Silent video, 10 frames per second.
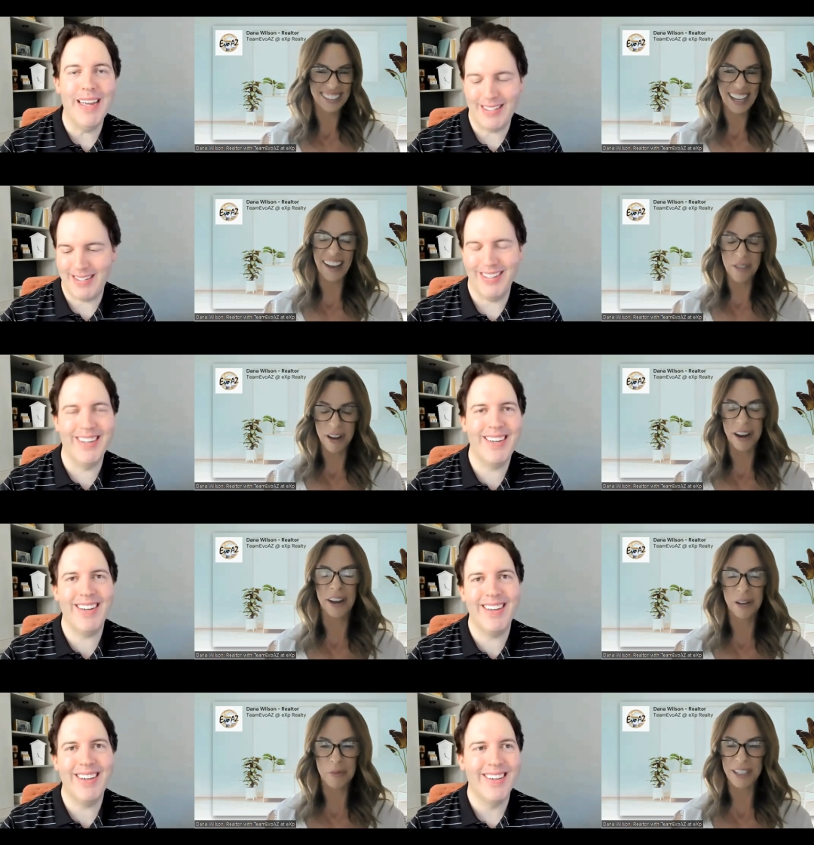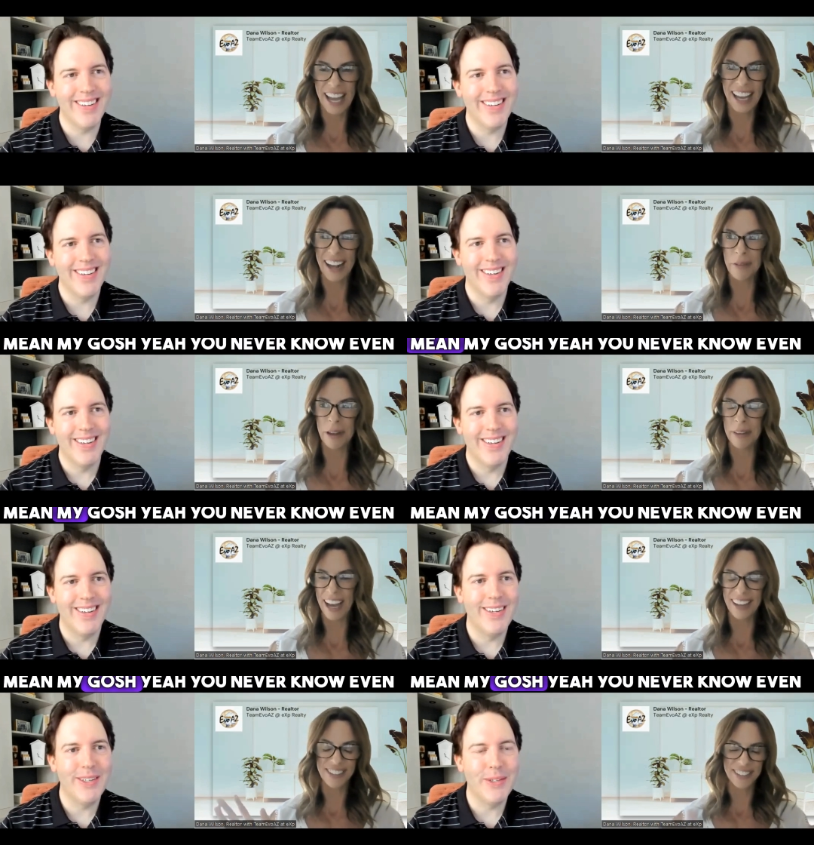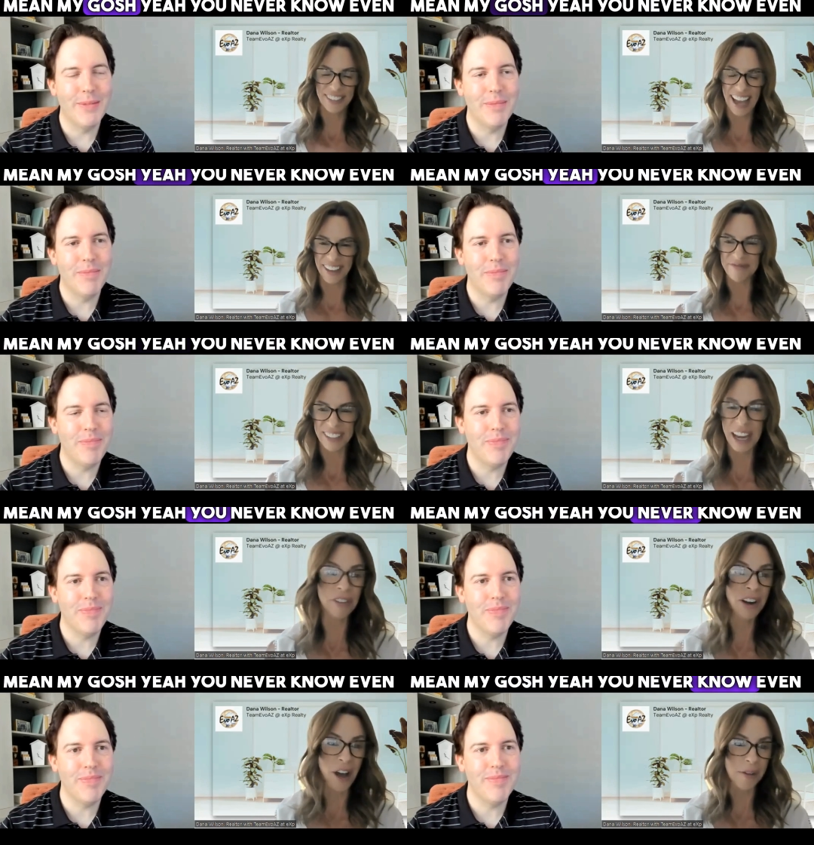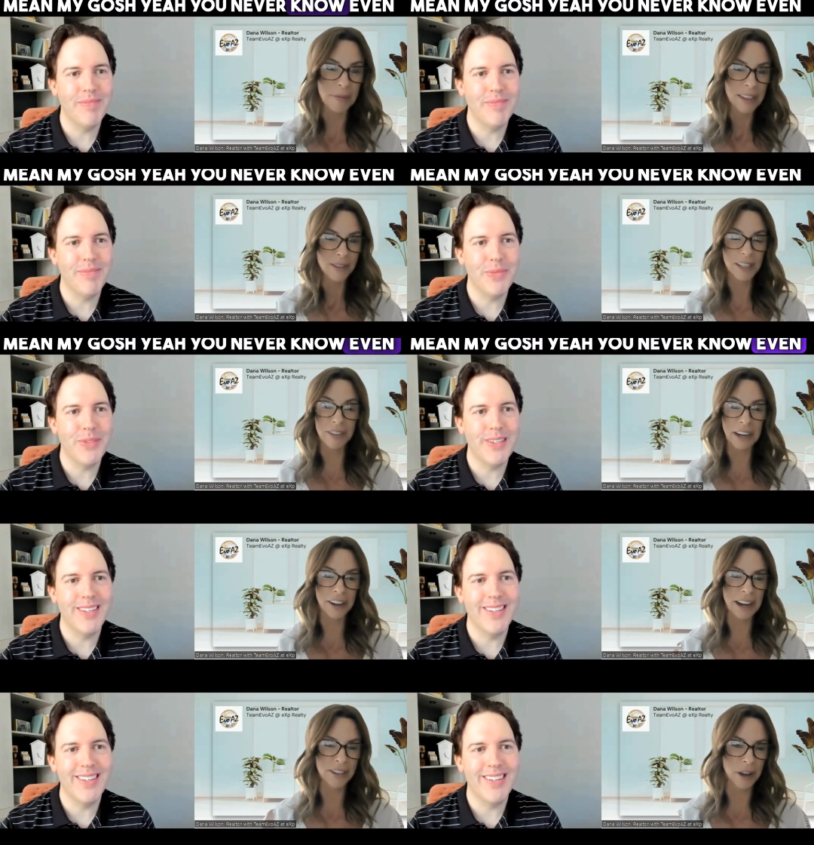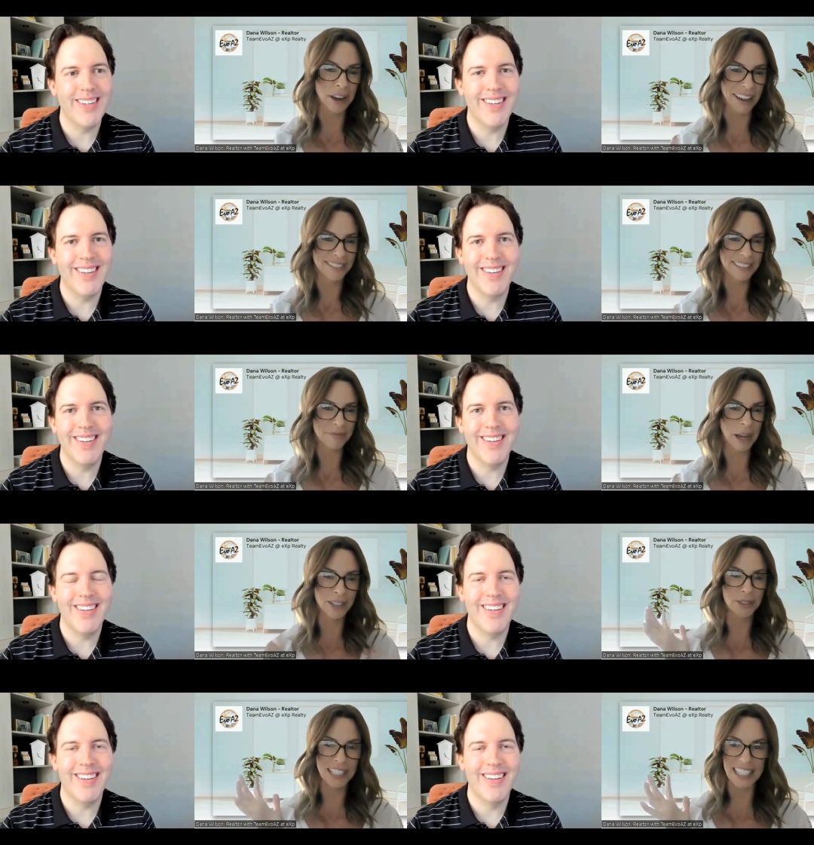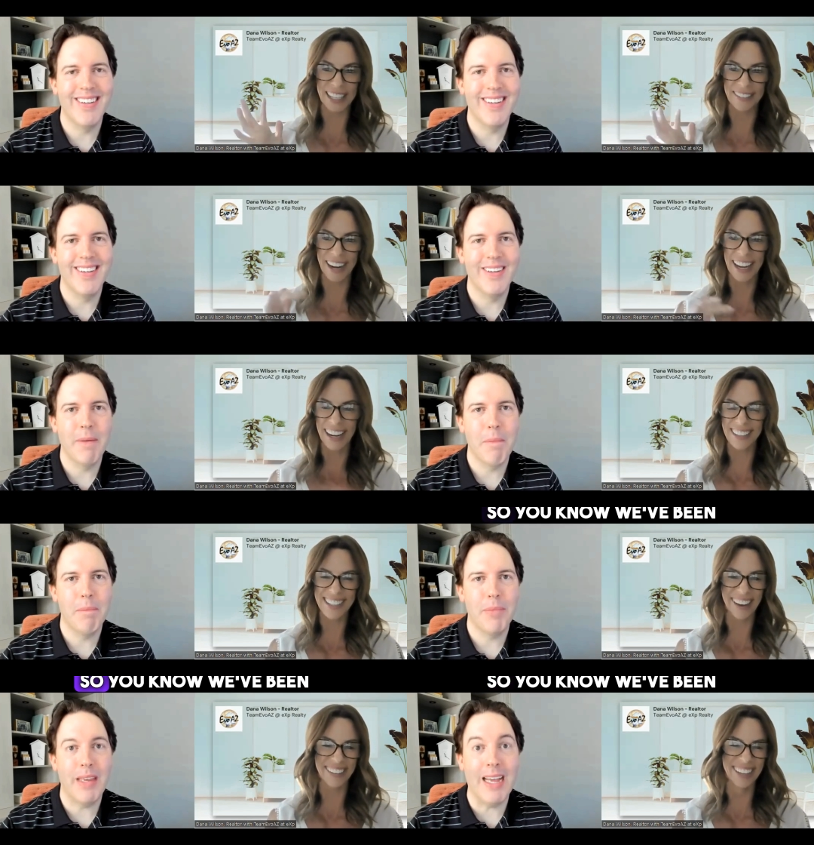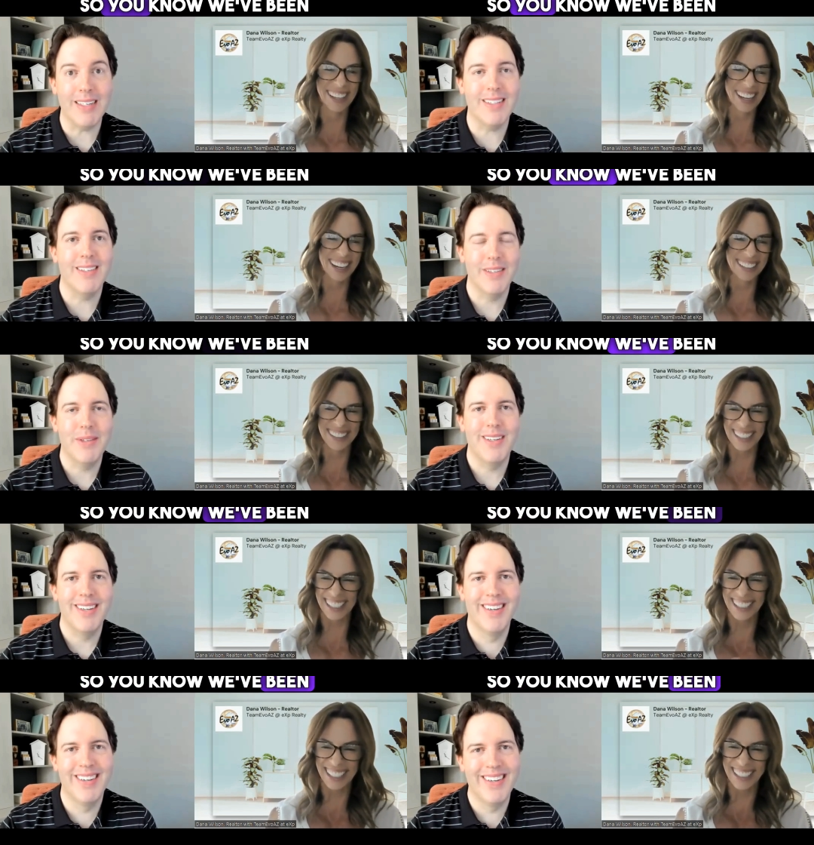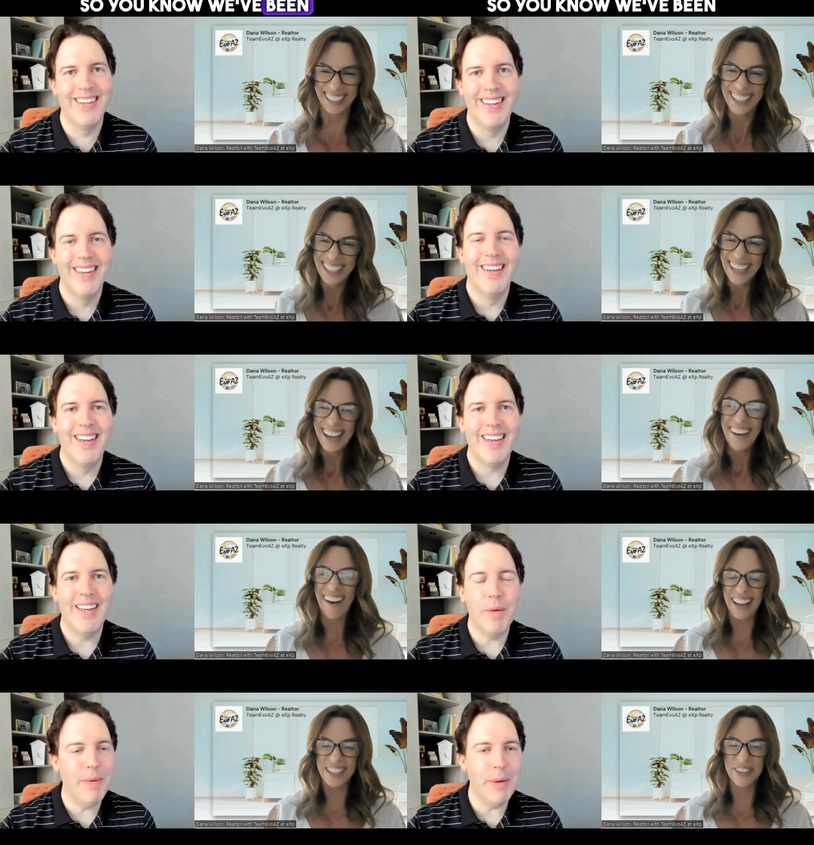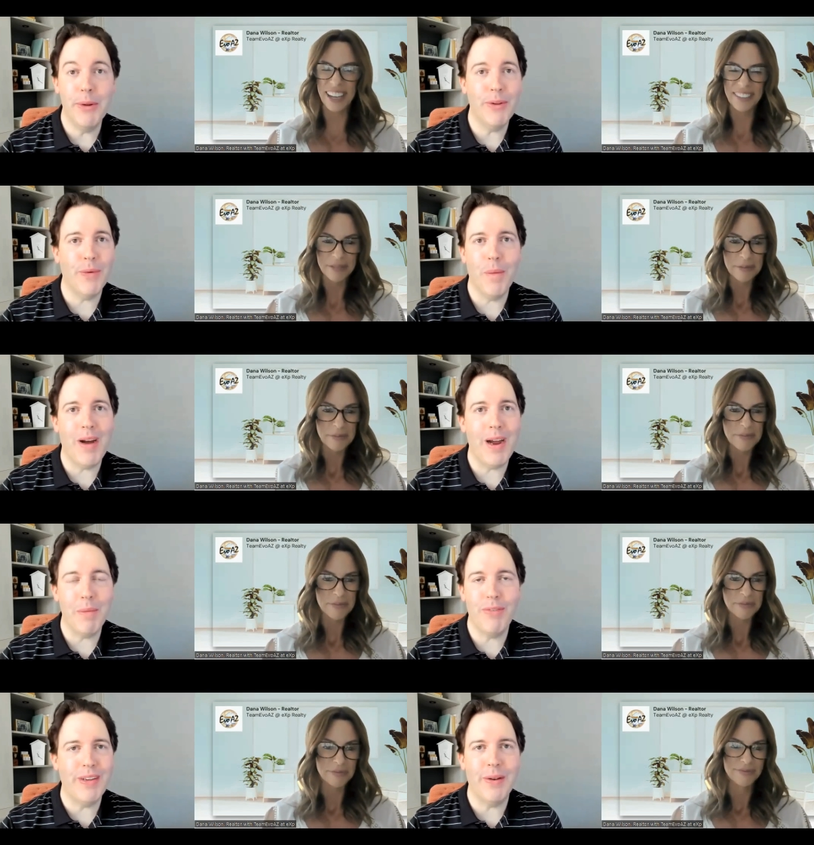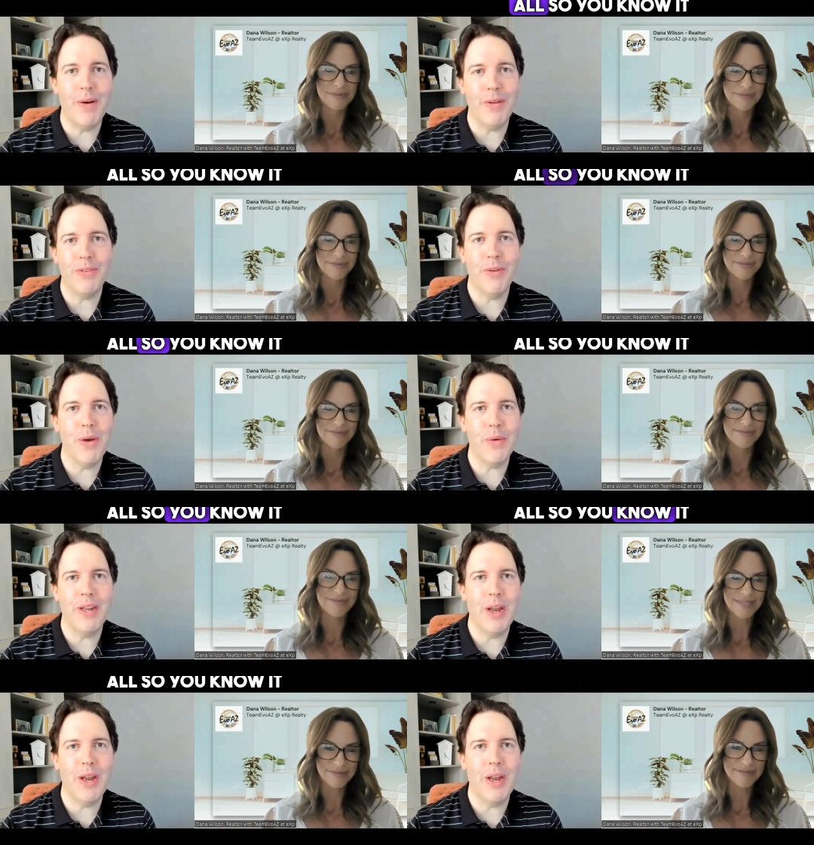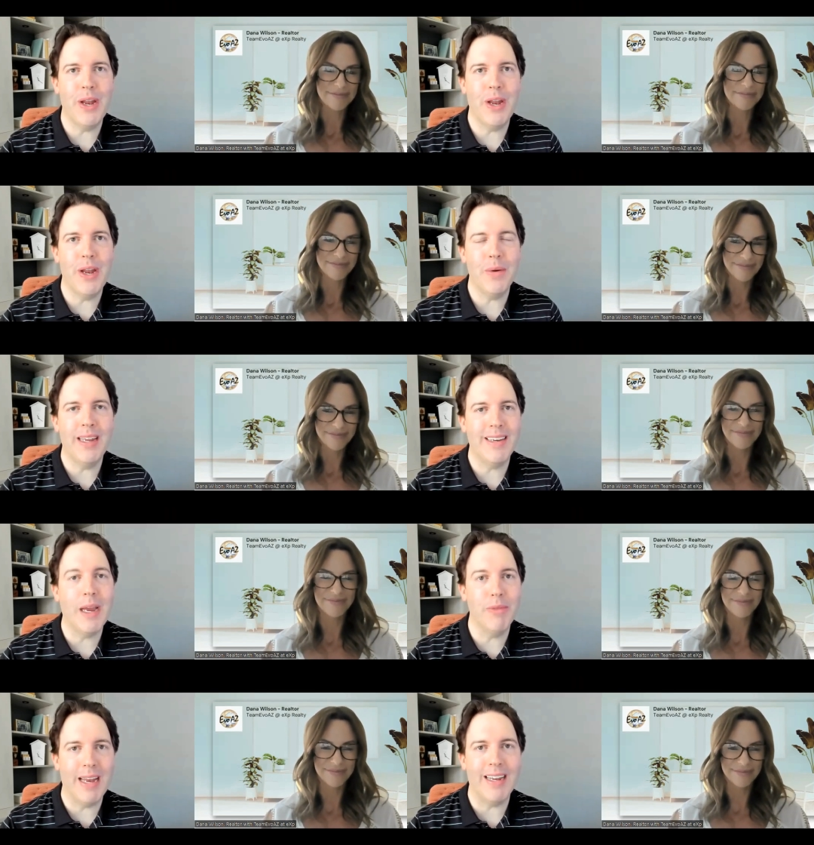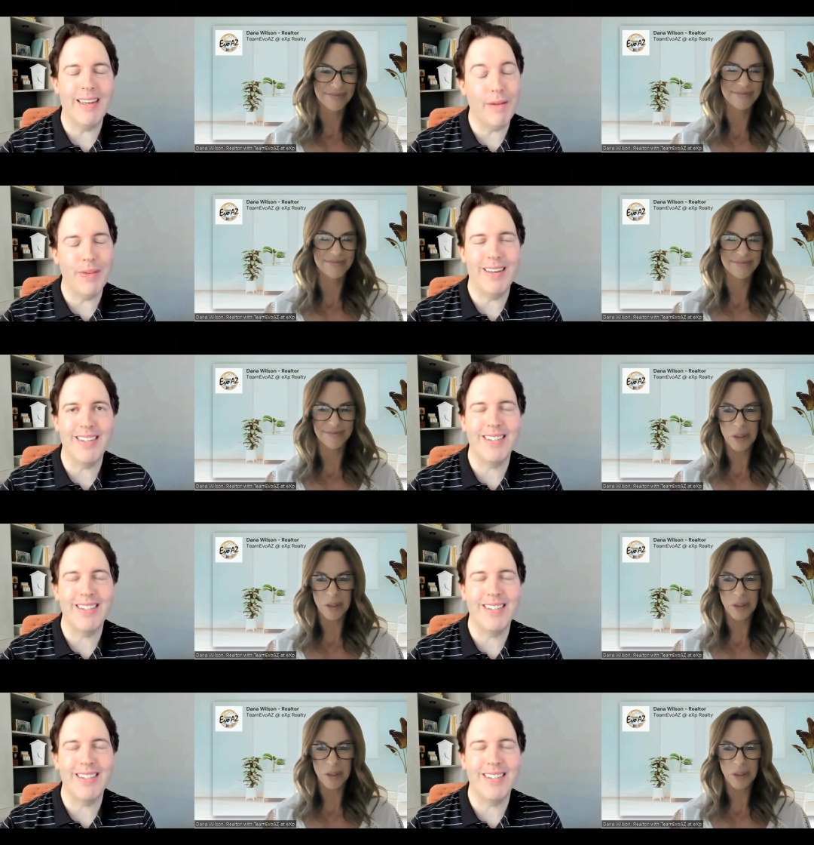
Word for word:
Speaker 1: Yes. 100%. I mean, my gosh. Yeah. You never know. So even here in Arizona, monsoon season, right? So
Speaker 2: yes. Awesome. We've been doing this for a while. We've seen it all. So, it comes in handy. It definitely does.